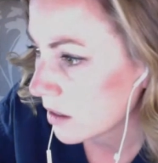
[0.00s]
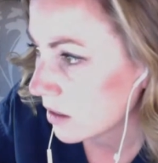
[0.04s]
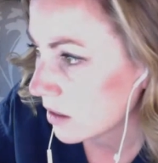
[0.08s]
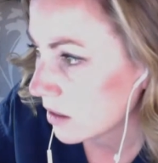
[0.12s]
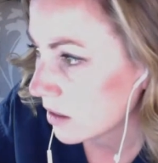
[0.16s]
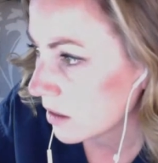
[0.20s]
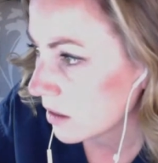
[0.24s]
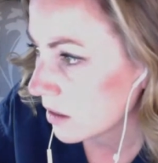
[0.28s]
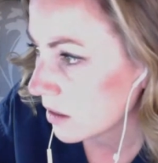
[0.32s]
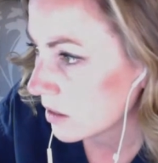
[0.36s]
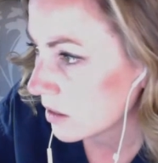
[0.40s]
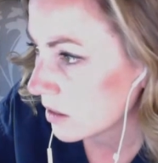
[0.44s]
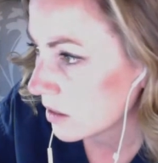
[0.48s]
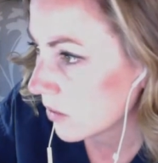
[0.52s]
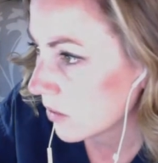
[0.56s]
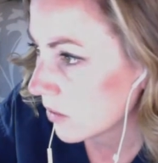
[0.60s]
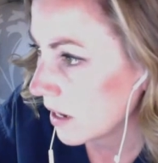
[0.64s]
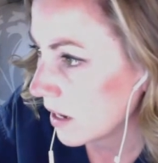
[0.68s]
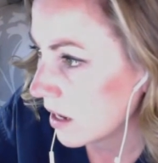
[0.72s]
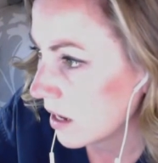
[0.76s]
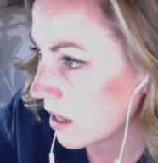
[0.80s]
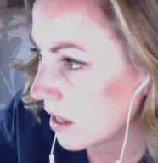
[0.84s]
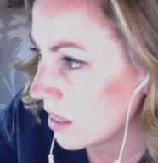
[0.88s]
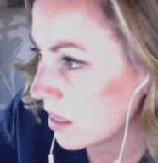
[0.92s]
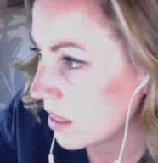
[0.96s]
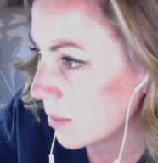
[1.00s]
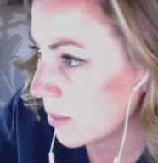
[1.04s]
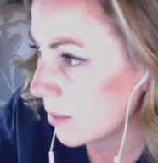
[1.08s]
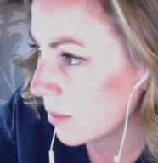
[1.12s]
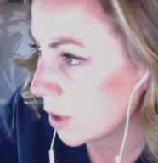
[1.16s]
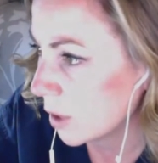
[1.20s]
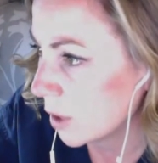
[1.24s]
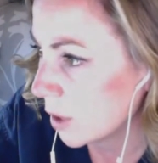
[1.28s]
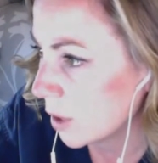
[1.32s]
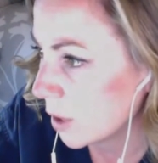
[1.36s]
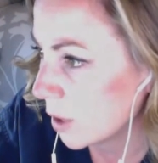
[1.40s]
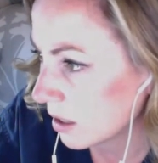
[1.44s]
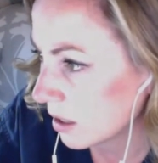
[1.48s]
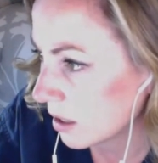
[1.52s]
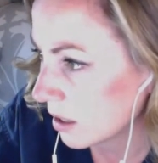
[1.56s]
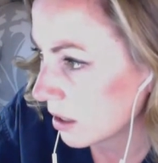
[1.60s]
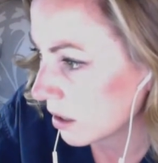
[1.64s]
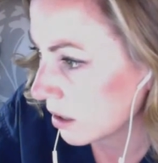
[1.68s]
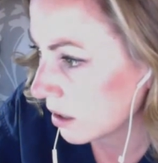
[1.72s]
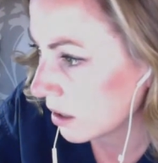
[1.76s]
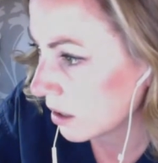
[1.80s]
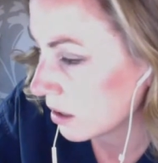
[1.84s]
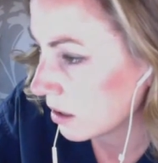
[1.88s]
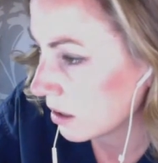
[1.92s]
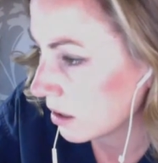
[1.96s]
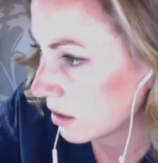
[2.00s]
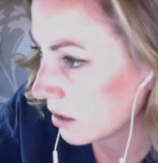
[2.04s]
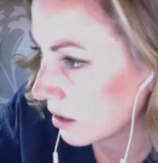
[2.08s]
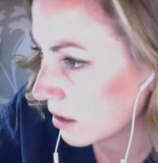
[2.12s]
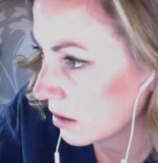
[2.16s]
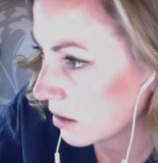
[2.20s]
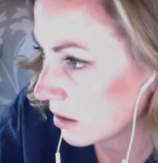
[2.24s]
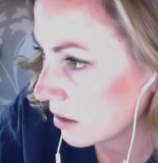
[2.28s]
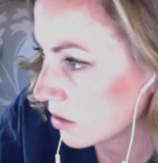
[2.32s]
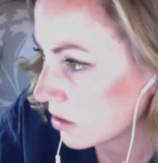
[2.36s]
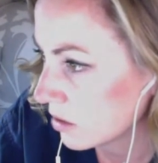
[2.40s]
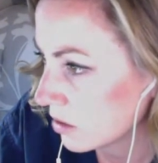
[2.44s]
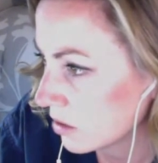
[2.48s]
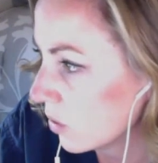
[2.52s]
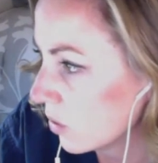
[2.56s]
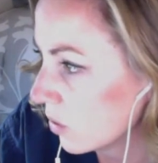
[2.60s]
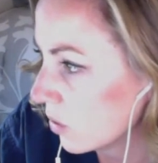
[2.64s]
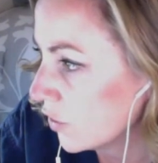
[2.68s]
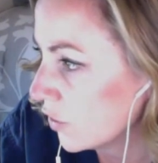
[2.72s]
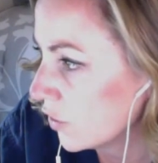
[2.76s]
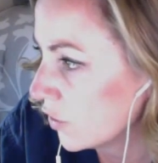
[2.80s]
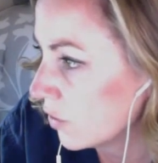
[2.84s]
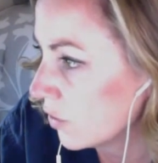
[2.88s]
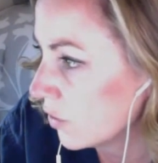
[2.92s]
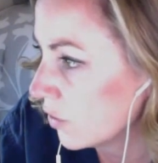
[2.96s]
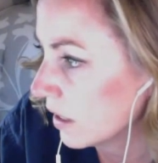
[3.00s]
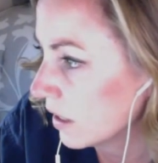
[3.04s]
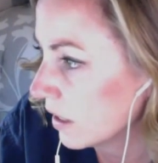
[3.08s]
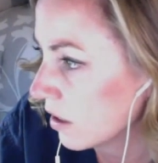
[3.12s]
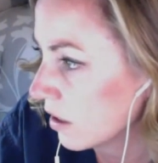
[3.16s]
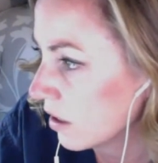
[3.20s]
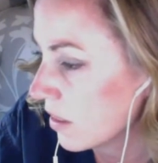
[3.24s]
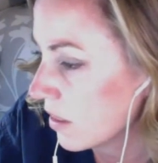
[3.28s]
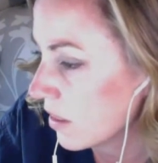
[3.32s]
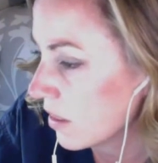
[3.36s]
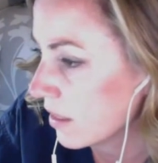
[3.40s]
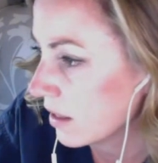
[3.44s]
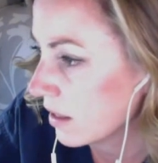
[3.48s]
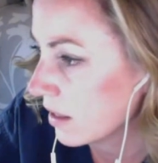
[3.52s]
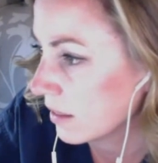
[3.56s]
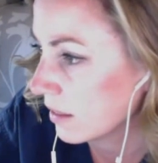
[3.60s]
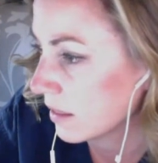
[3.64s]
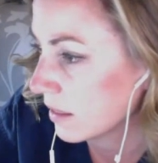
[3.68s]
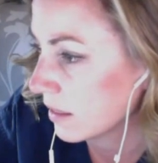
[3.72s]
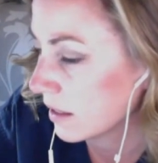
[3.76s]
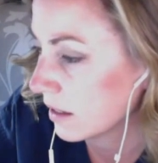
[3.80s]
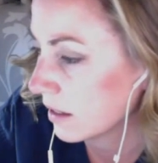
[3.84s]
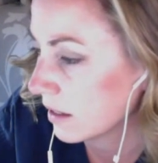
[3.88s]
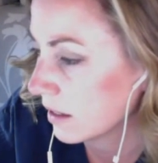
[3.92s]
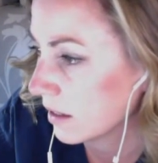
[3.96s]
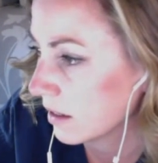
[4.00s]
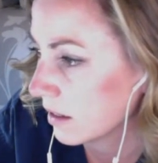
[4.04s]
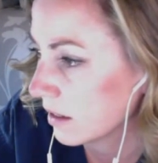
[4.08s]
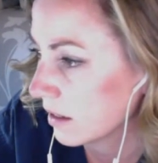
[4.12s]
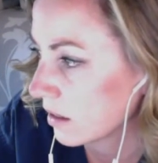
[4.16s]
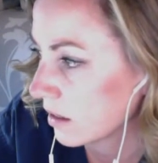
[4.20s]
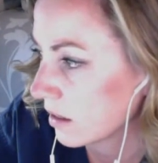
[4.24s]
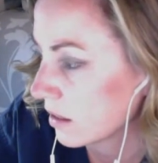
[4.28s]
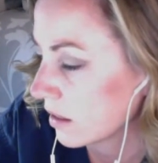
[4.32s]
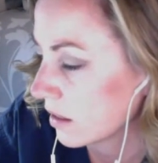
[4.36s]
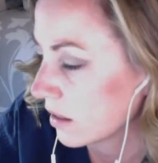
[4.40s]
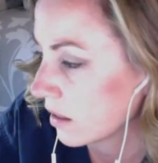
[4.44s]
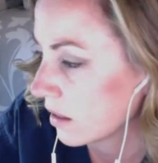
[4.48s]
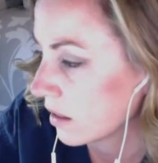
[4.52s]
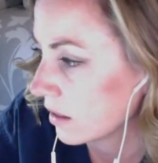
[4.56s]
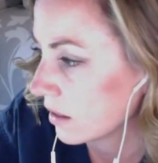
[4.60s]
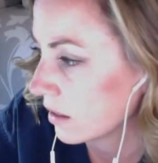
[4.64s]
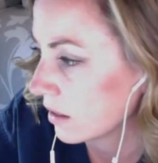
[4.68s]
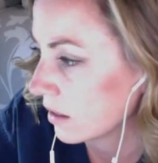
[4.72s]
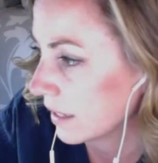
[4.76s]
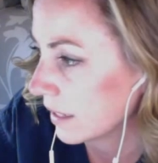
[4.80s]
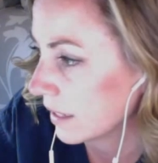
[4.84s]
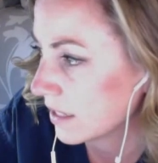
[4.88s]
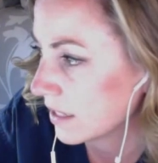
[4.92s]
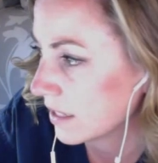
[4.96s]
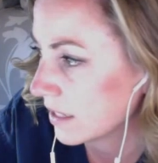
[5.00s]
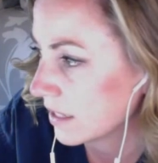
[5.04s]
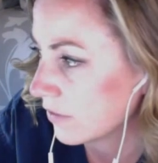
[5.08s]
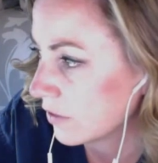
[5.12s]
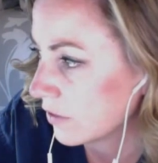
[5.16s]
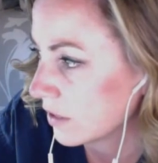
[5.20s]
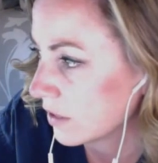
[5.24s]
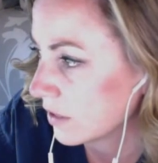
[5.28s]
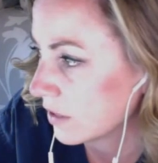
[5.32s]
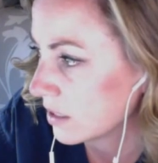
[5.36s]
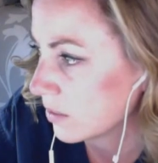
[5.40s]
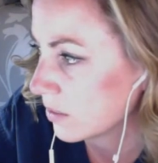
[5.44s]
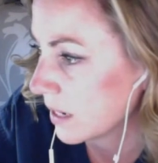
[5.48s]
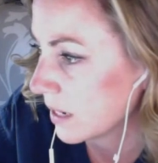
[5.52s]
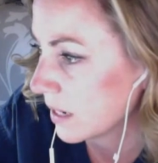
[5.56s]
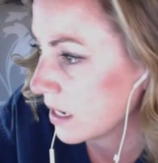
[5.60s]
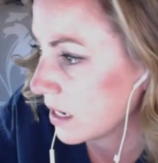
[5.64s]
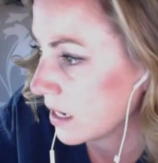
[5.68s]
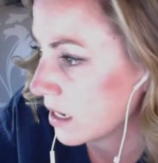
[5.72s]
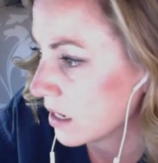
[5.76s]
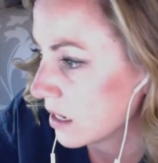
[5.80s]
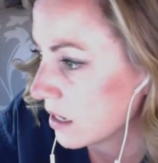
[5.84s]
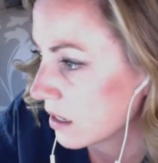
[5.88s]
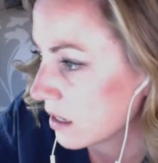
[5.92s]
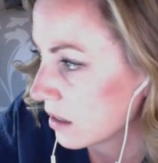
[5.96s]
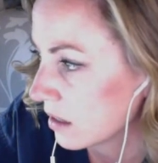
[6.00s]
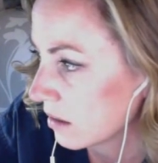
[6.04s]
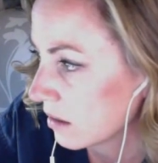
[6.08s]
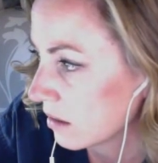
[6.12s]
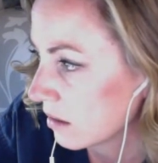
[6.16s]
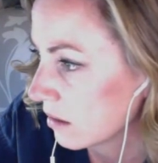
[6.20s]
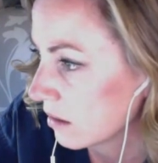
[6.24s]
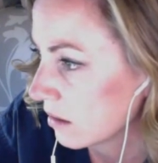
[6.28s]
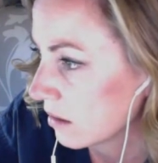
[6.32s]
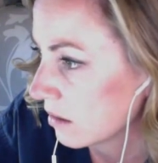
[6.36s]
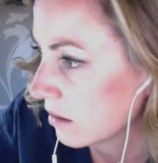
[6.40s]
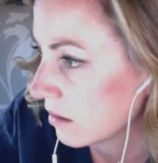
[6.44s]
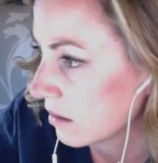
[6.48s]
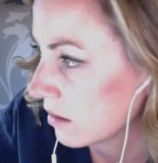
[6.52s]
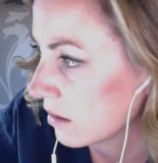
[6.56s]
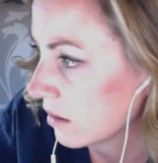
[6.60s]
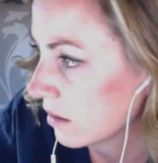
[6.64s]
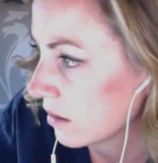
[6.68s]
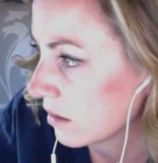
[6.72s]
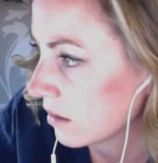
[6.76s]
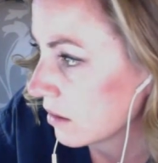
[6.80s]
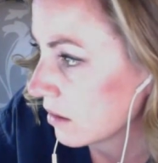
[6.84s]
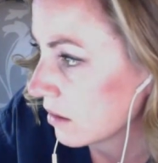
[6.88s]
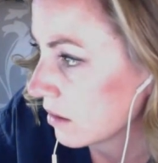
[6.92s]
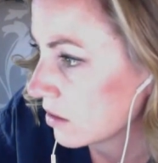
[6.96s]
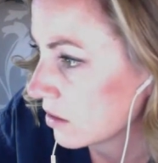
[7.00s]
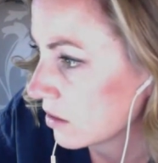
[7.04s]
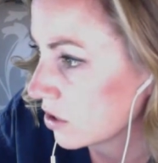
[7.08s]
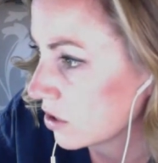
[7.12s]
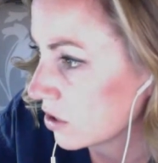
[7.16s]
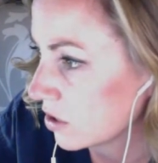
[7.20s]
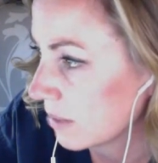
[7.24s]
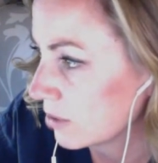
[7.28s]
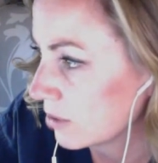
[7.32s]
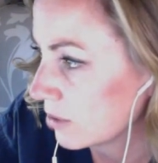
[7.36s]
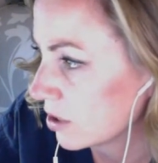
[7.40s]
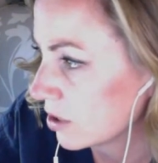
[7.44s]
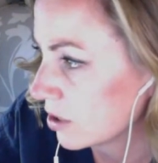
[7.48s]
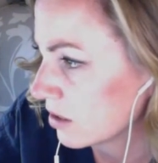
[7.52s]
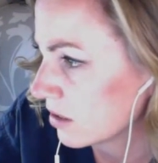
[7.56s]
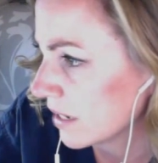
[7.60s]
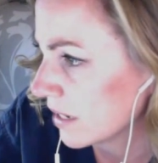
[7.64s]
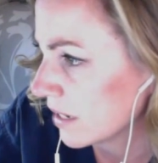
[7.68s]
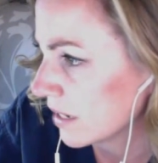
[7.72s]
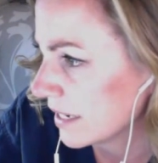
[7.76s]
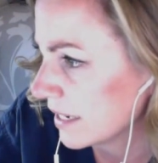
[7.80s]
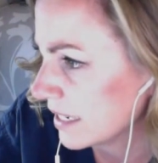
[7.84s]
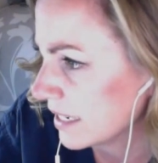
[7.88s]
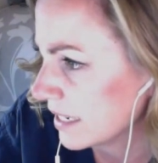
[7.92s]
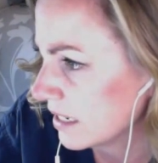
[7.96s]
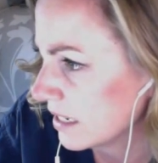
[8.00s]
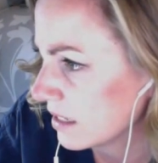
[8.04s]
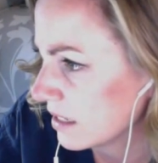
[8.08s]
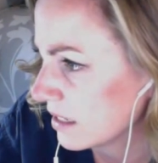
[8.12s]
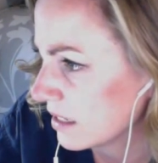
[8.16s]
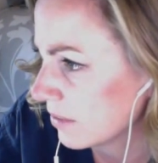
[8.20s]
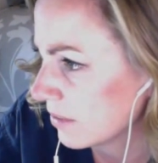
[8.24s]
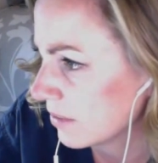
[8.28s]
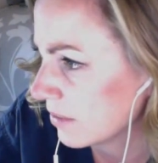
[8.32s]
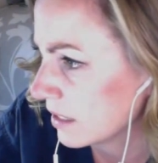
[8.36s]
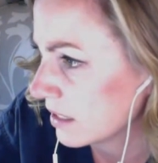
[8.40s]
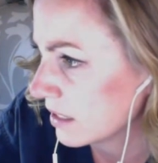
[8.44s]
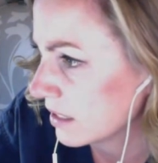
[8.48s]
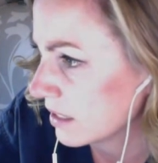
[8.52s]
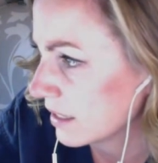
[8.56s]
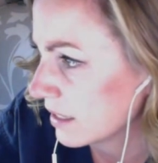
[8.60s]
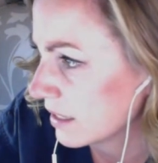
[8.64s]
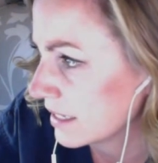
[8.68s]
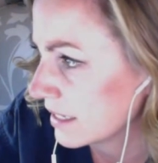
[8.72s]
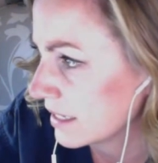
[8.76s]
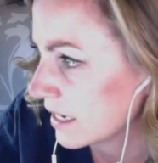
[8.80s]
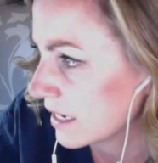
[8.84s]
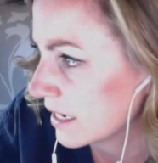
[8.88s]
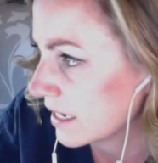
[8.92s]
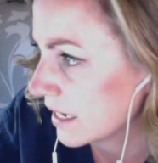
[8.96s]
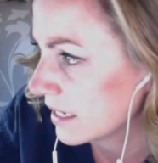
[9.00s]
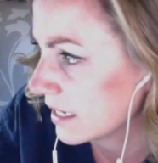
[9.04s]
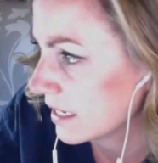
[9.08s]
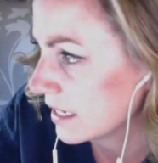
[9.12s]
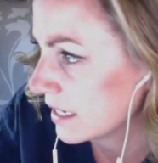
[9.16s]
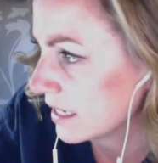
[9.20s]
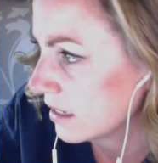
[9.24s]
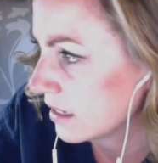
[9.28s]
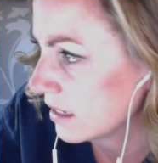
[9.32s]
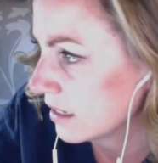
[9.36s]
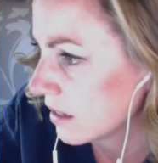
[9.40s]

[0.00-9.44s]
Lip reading: so in the book, so if you click on the lesson for this week, so chapter 19, is that what it is? Lesson 19.